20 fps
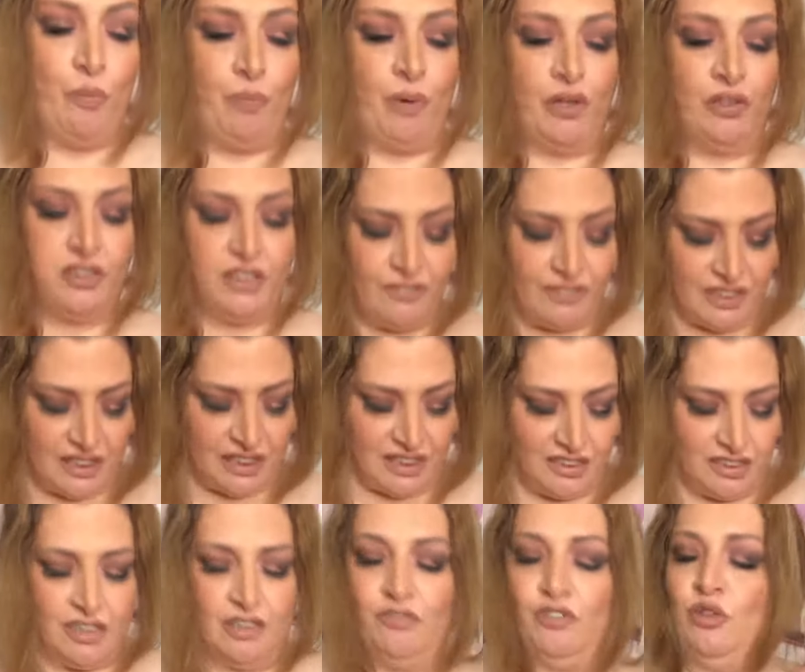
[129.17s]
Both of
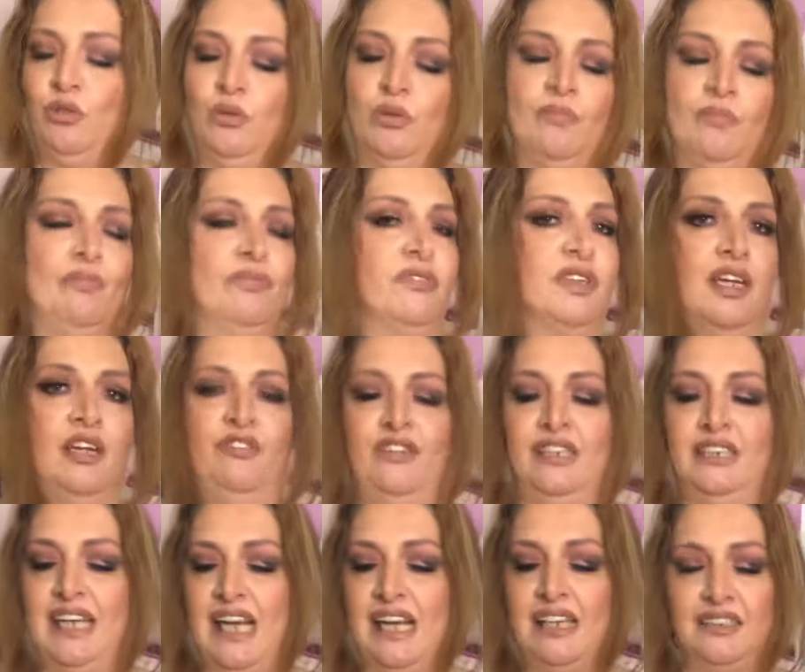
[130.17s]
these give you a
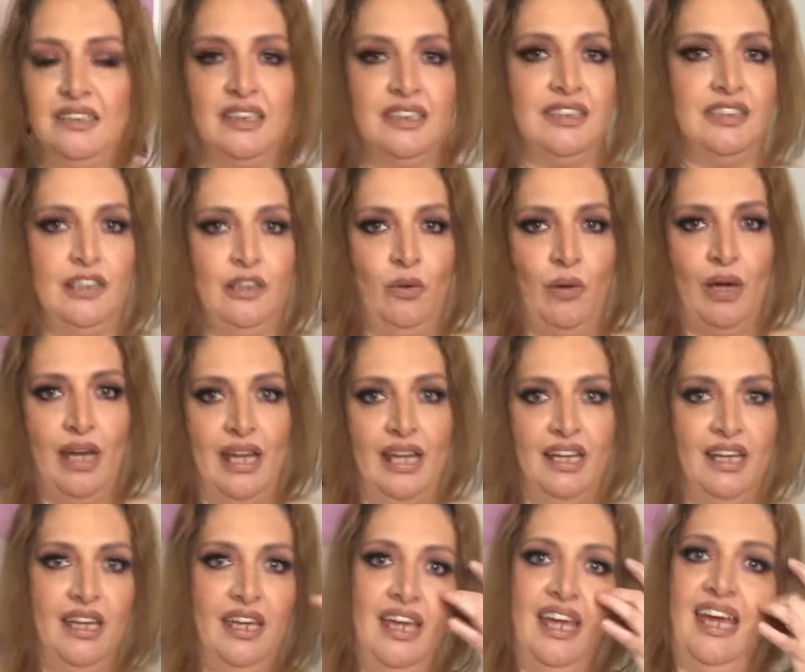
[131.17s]
fantastic silhouette,
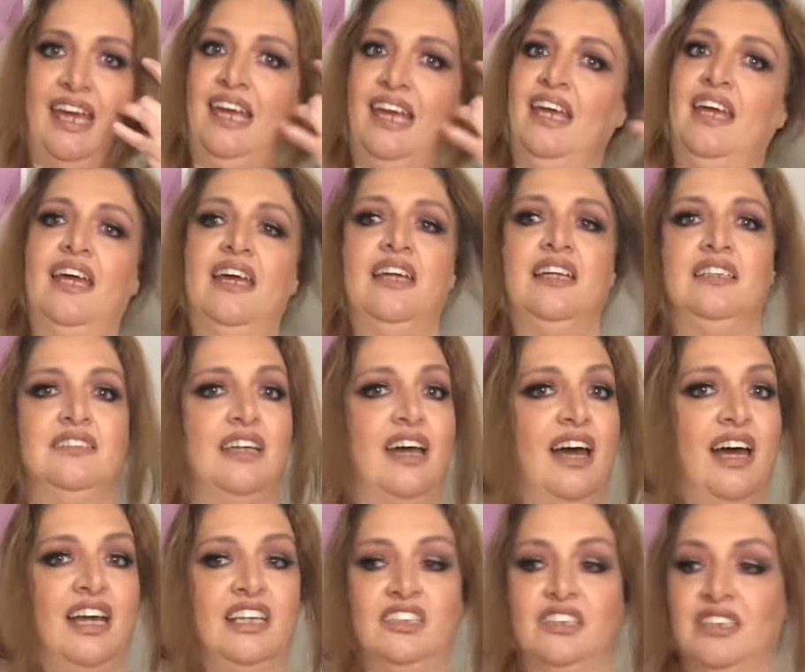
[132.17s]
and
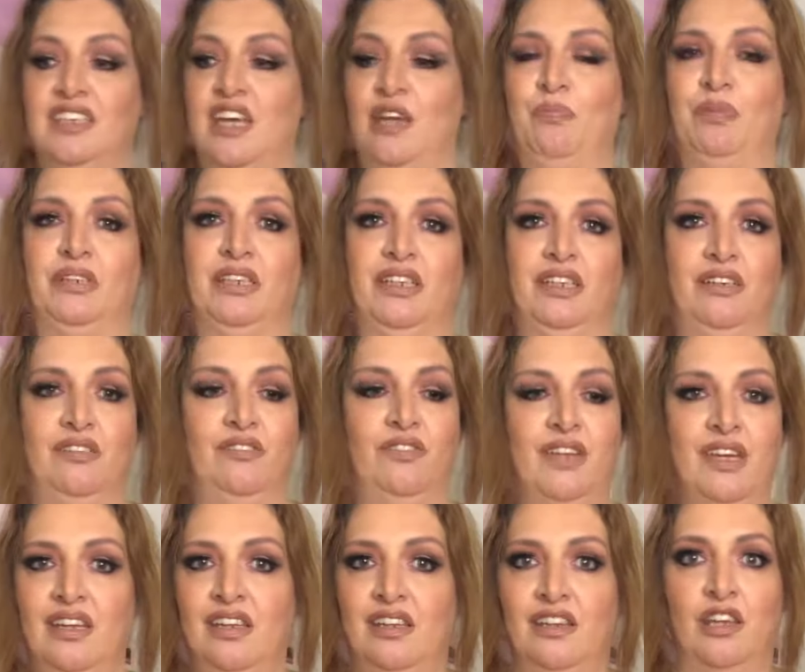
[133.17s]
I just can't believe
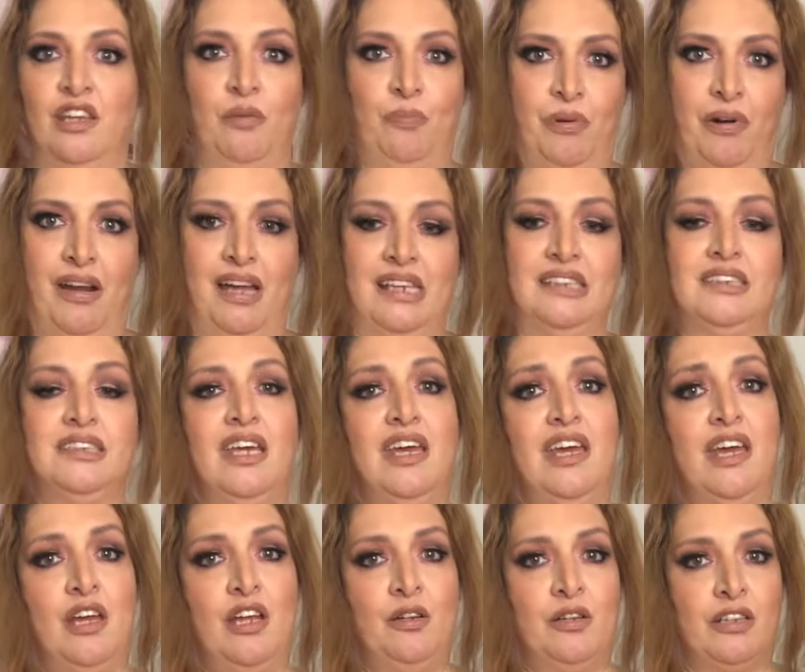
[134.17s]
the price.
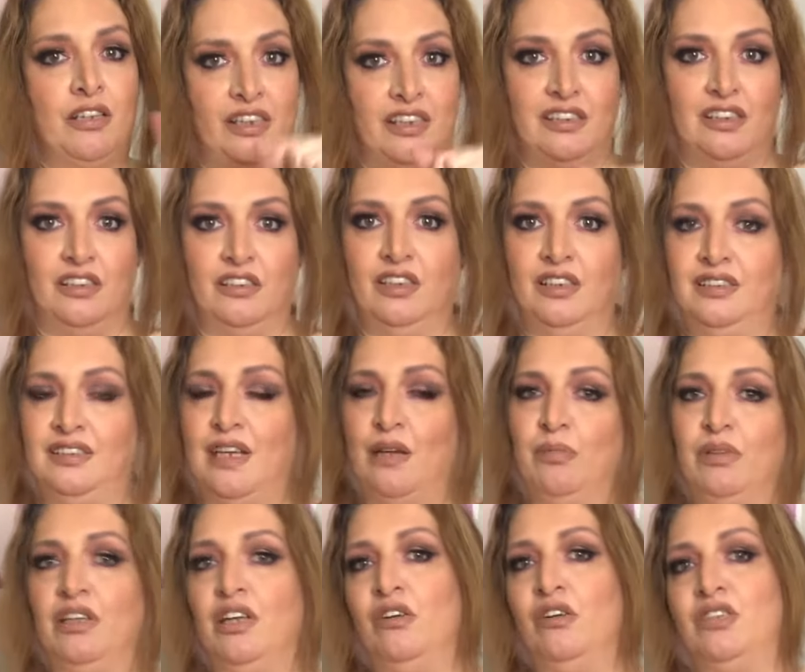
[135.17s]
Click the link down
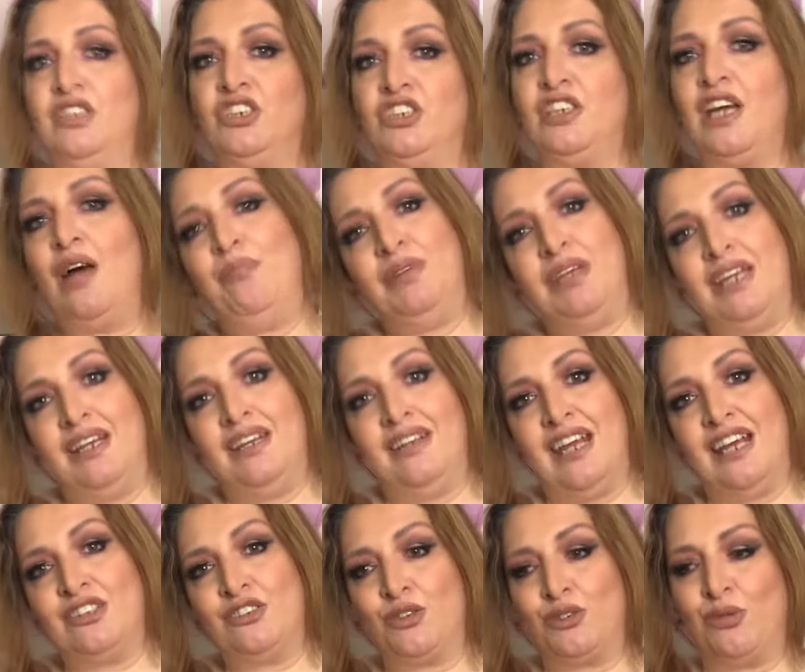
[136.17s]
below to shop and get an
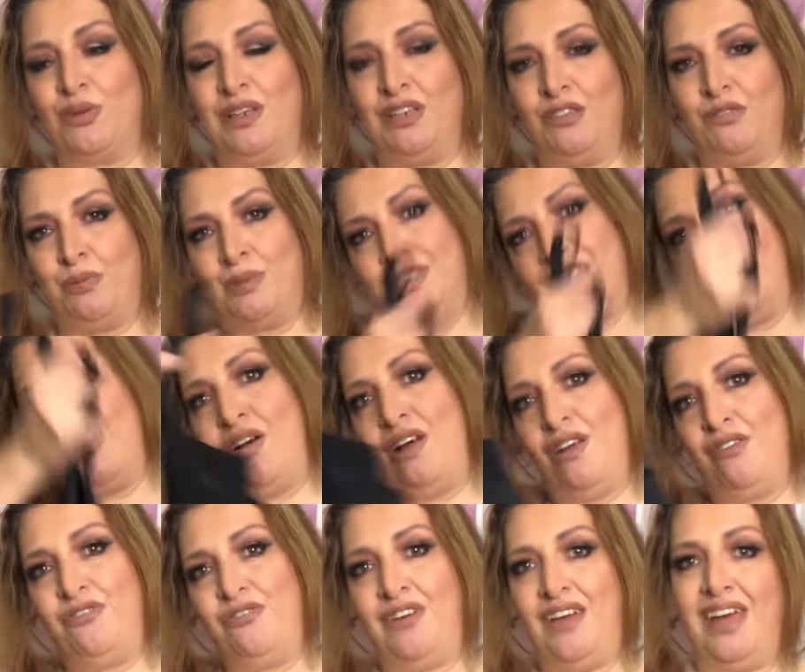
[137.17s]
extra 20%
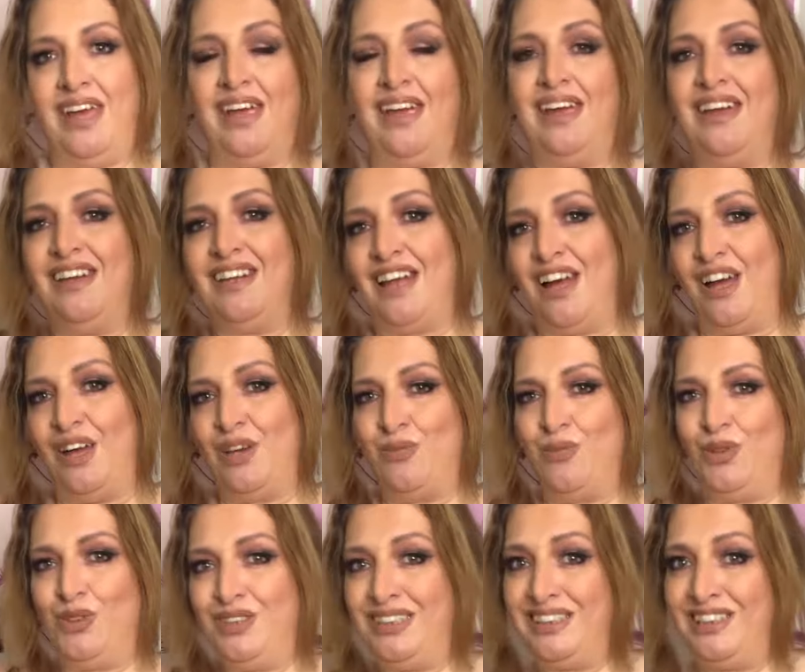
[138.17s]
off. And I
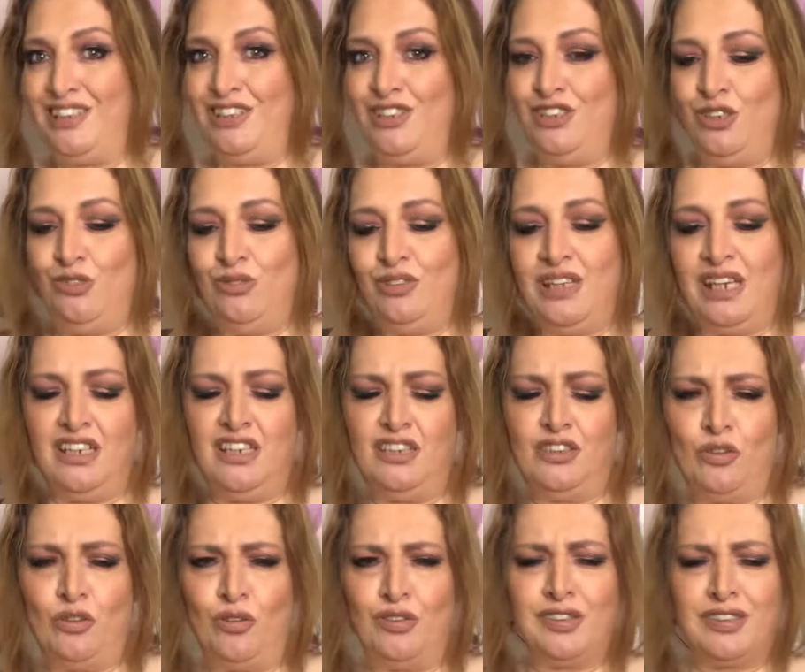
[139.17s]
will see you
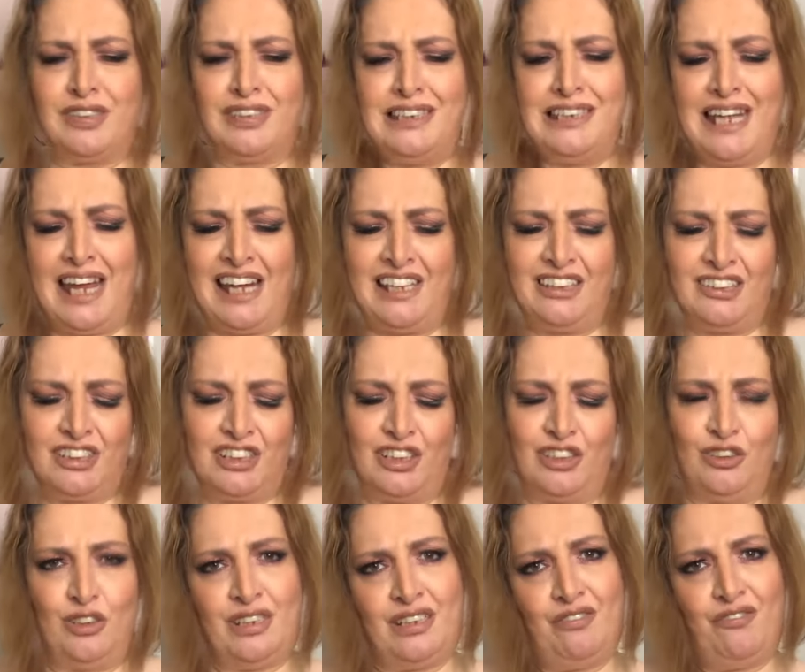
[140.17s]
ladies all snatched
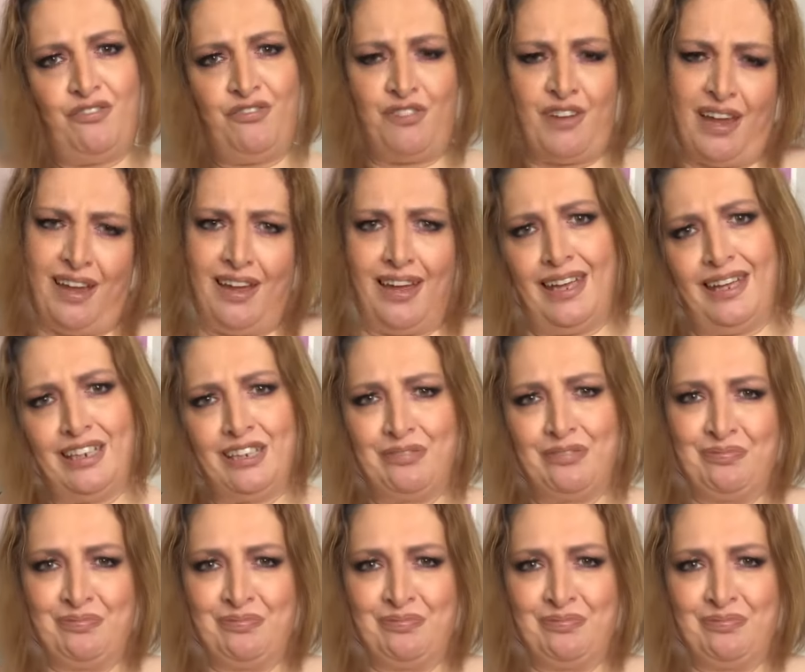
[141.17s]
and looking fine.